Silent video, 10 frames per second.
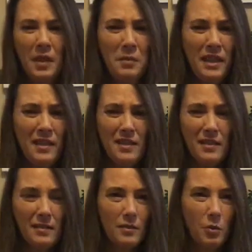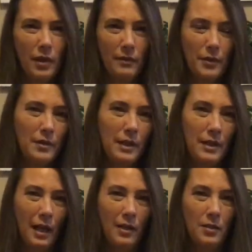I mean, it's $12,
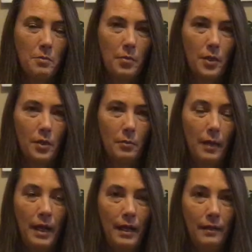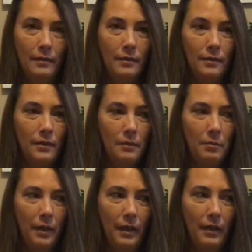$13 per band,
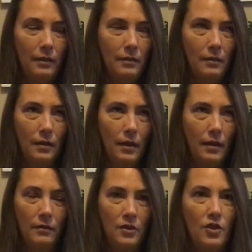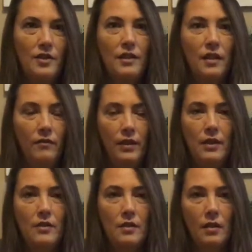but just the
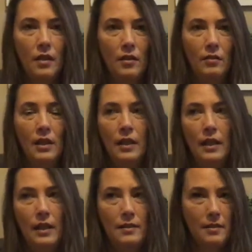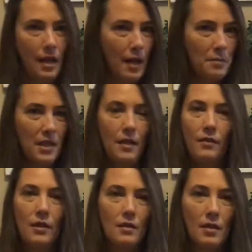convenience alone, it's time
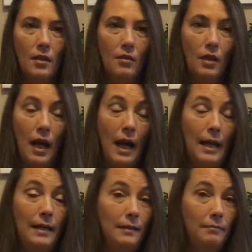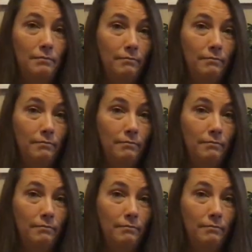saving. So I